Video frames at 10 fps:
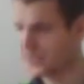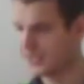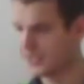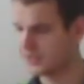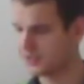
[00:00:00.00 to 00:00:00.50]

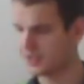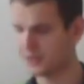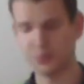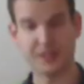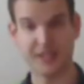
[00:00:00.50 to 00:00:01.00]
And
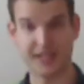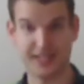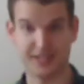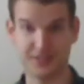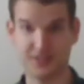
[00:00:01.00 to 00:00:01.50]
if we
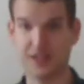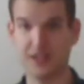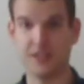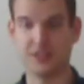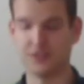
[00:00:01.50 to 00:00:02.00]
add
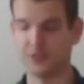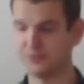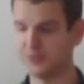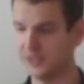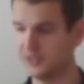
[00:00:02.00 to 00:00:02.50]
the
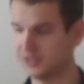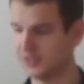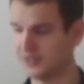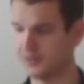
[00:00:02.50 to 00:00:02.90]
third